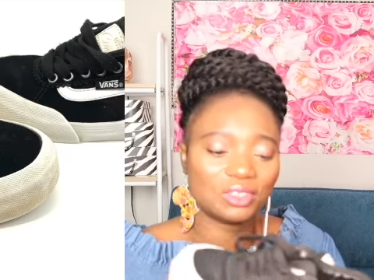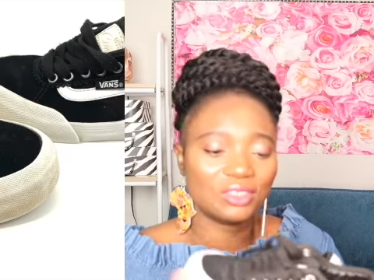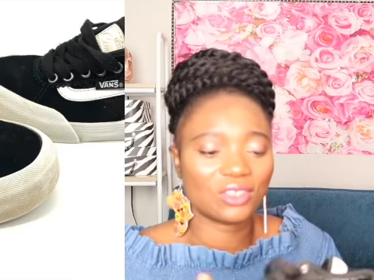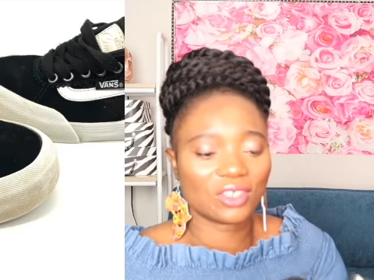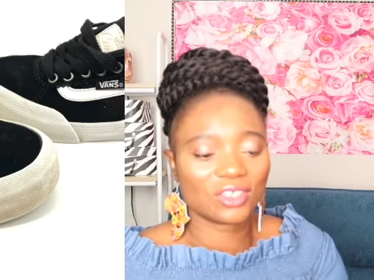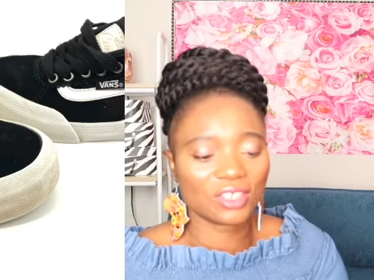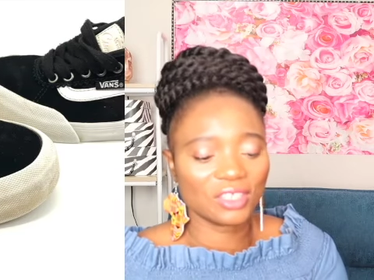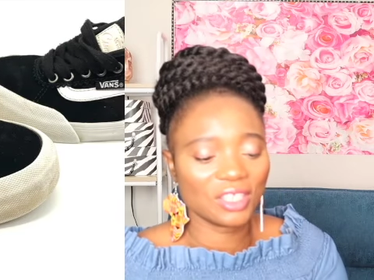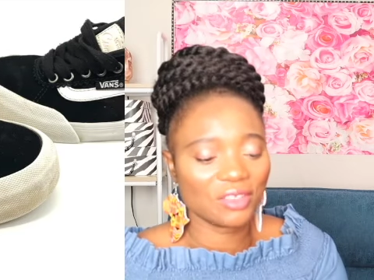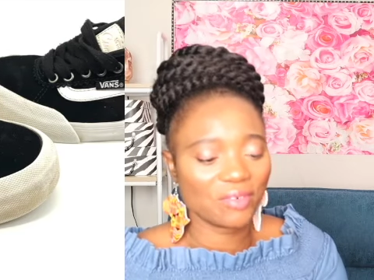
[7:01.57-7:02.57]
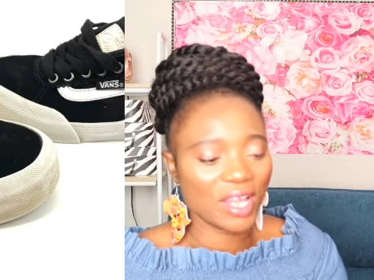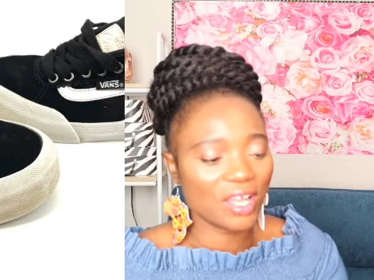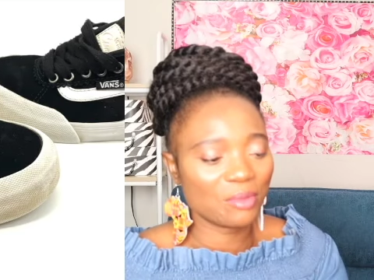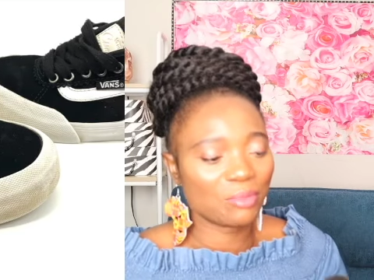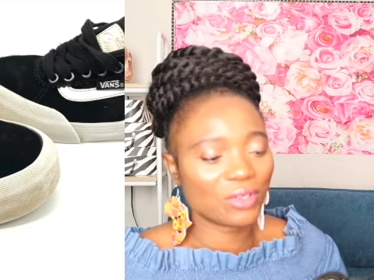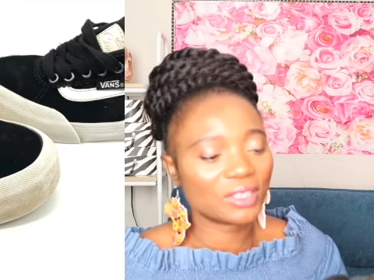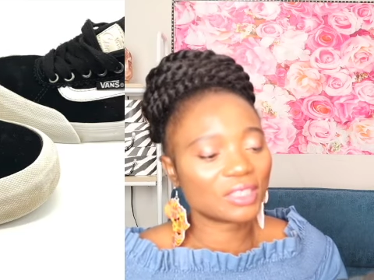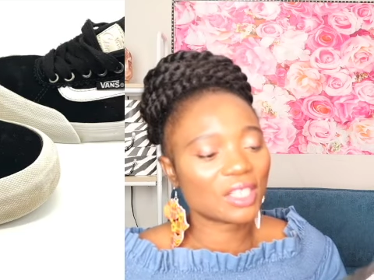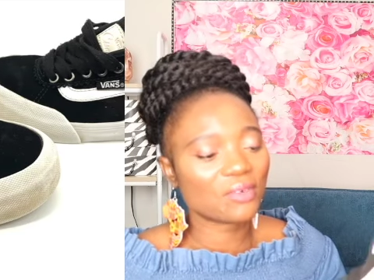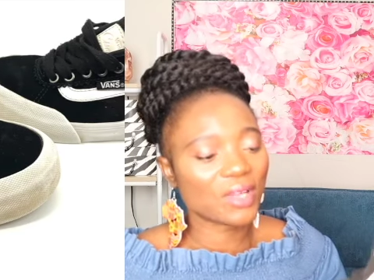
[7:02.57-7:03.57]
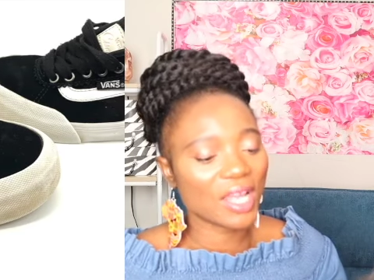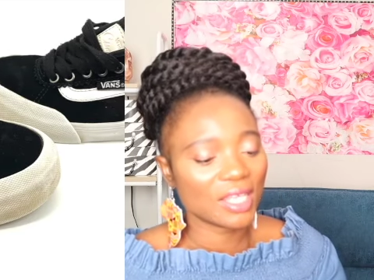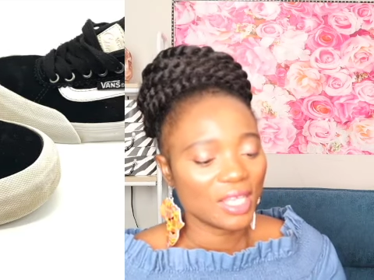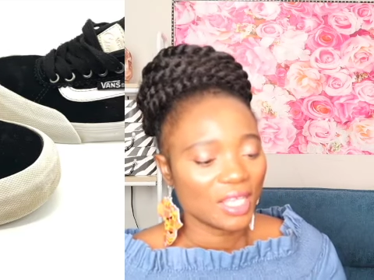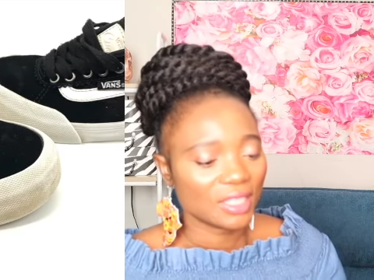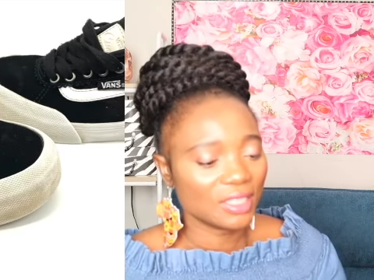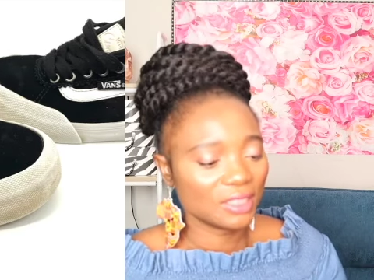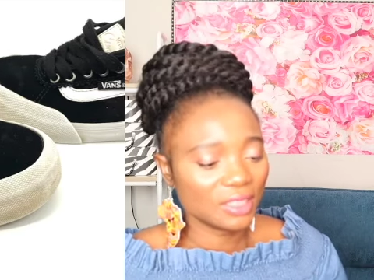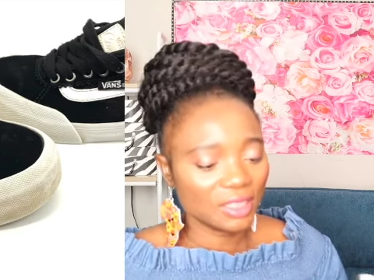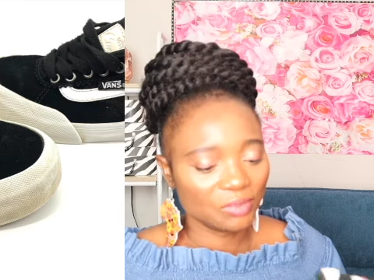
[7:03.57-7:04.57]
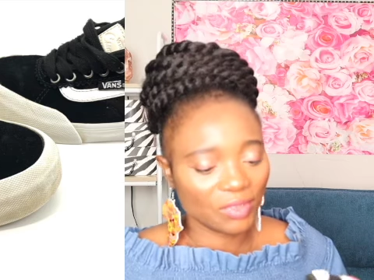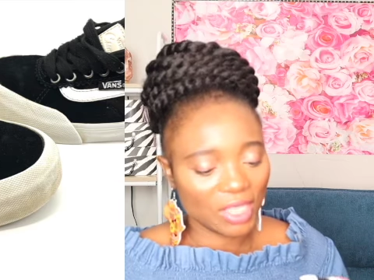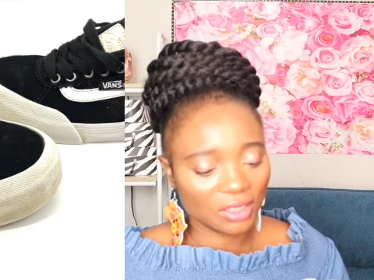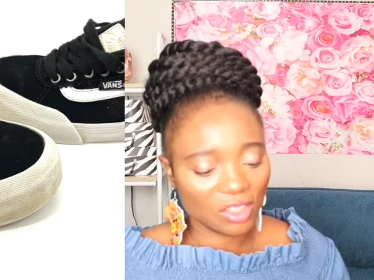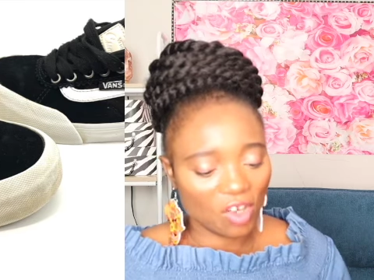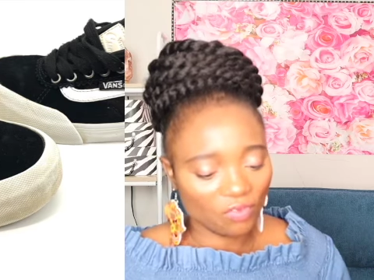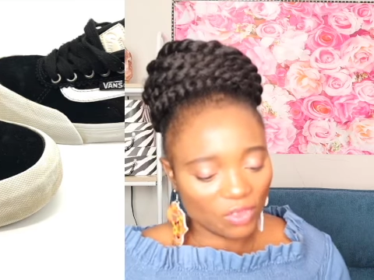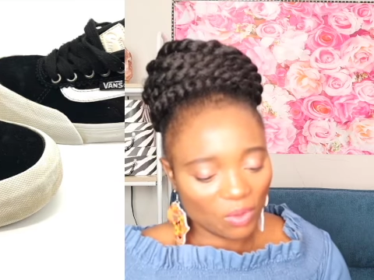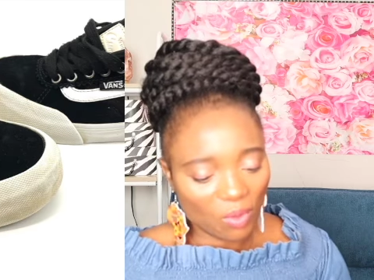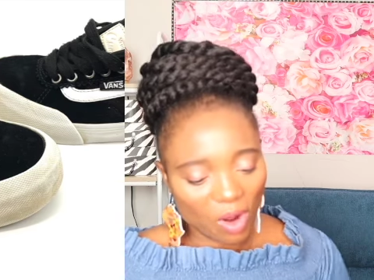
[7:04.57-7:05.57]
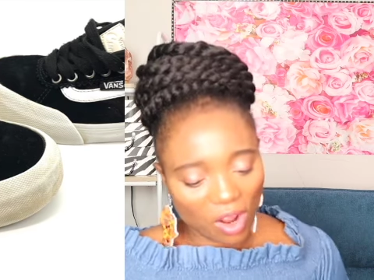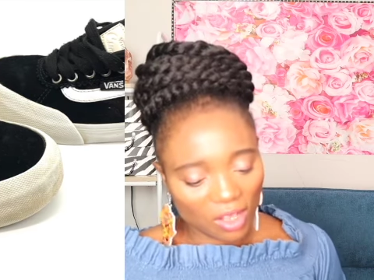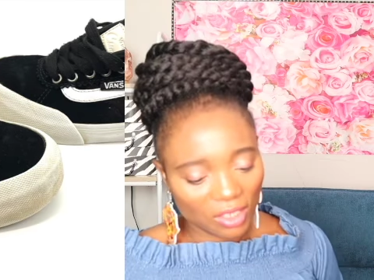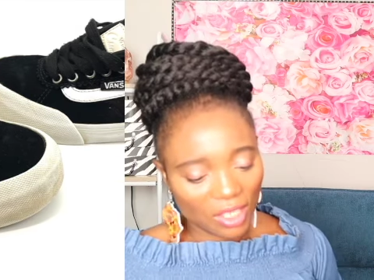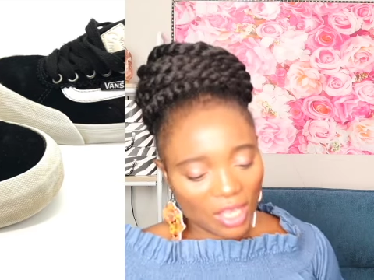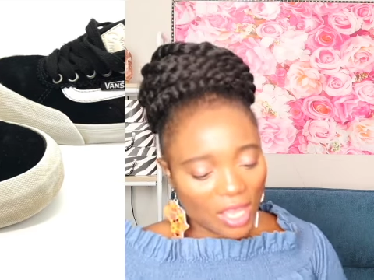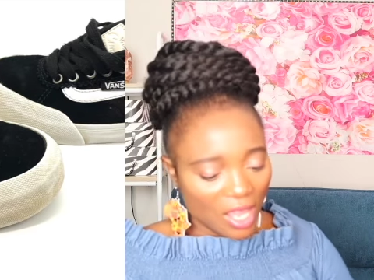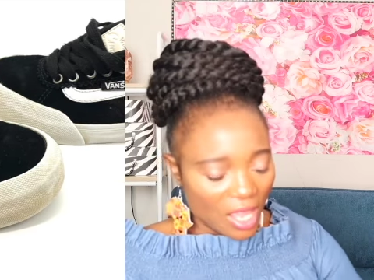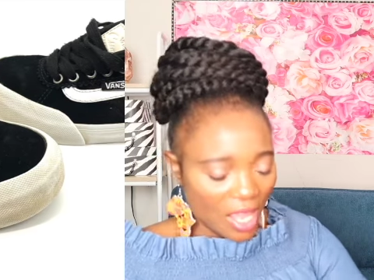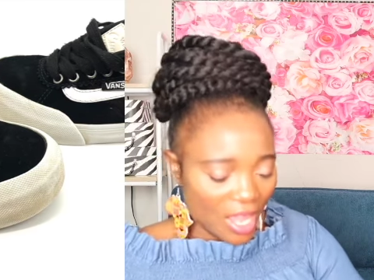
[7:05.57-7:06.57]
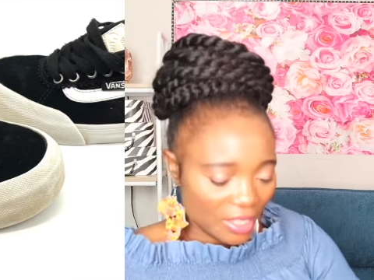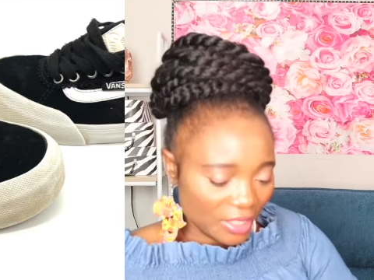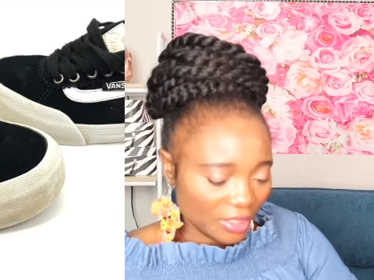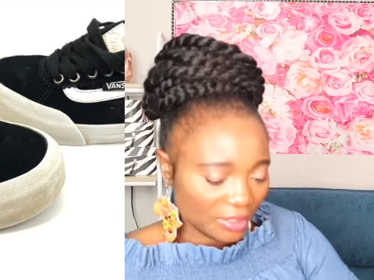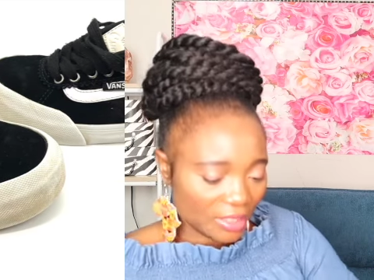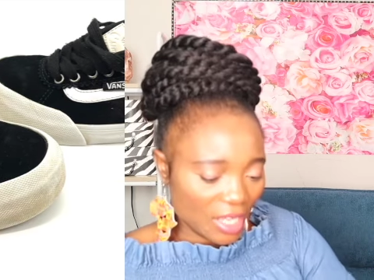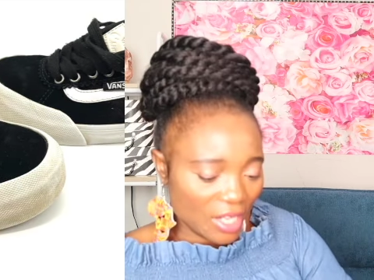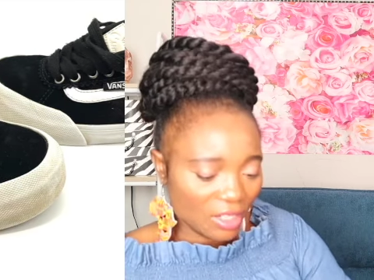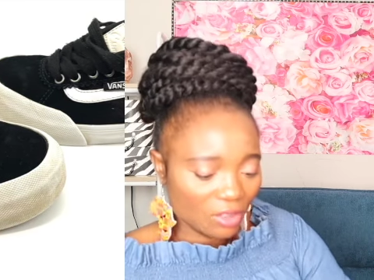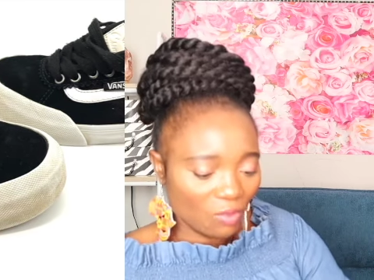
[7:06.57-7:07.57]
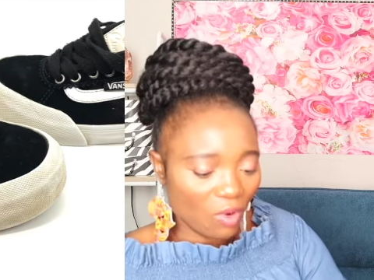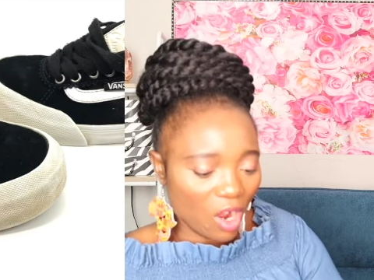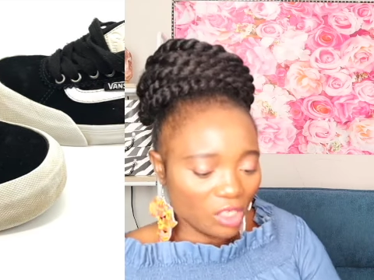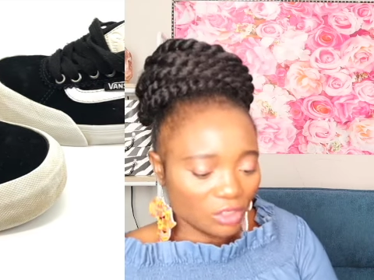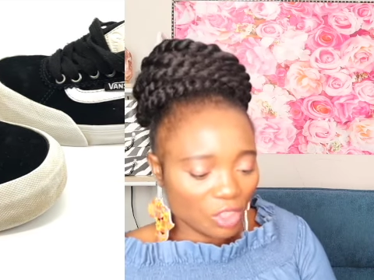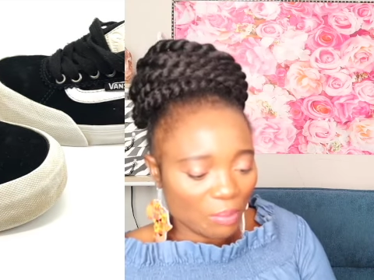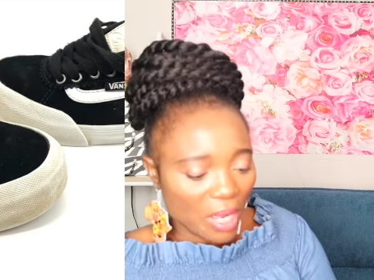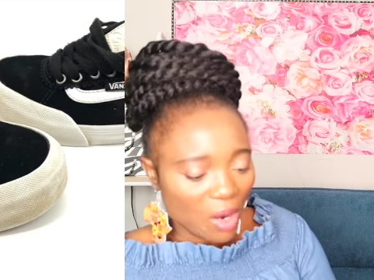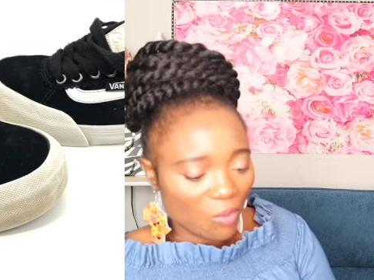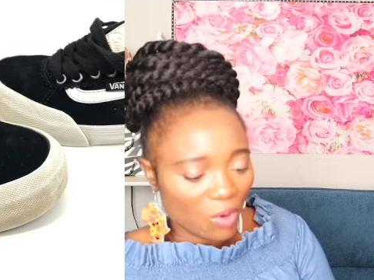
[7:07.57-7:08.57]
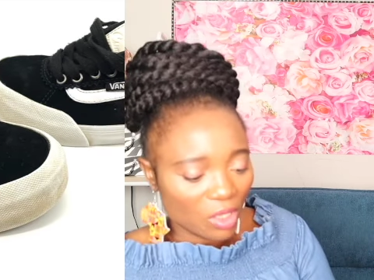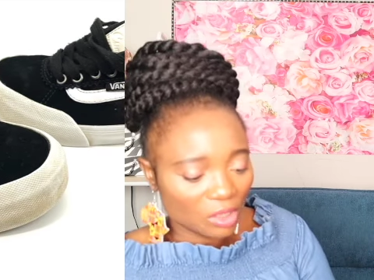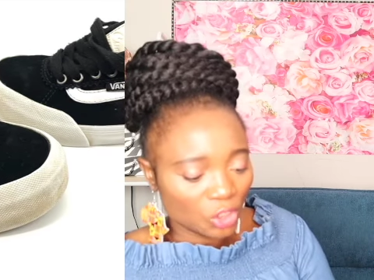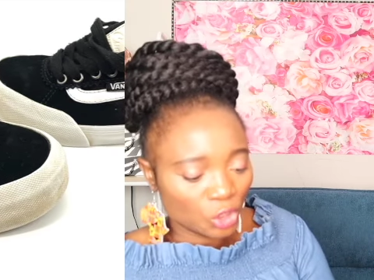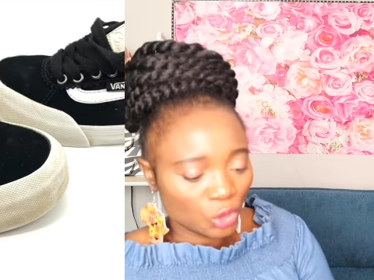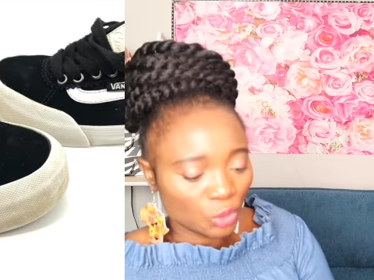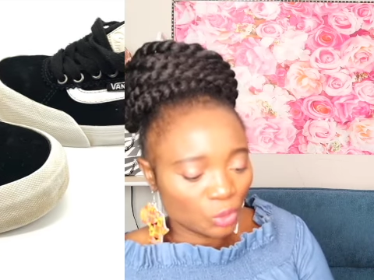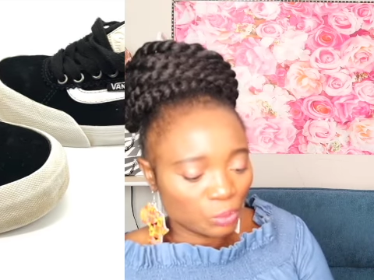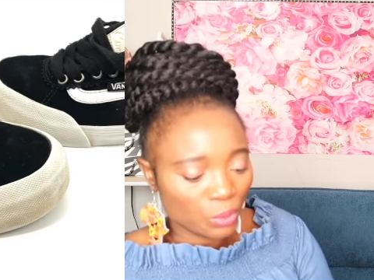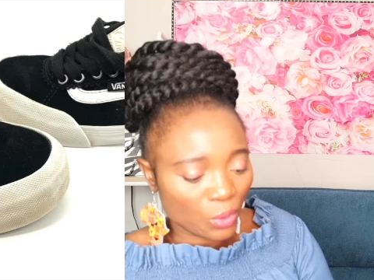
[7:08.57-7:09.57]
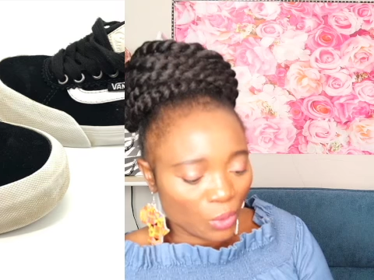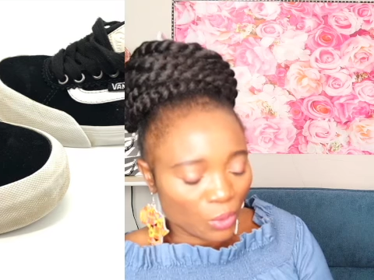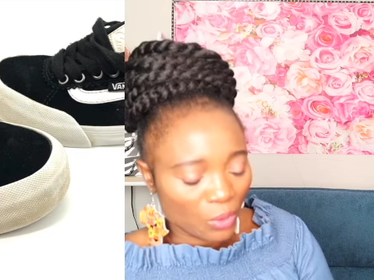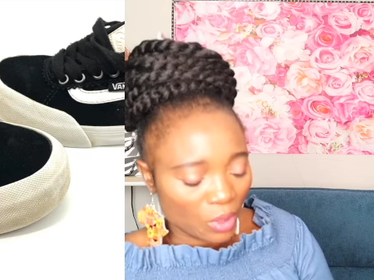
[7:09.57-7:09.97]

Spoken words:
Your girl can wear it, boys can wear it. This is Vans Off the Wall. And they said world number one shoe pro.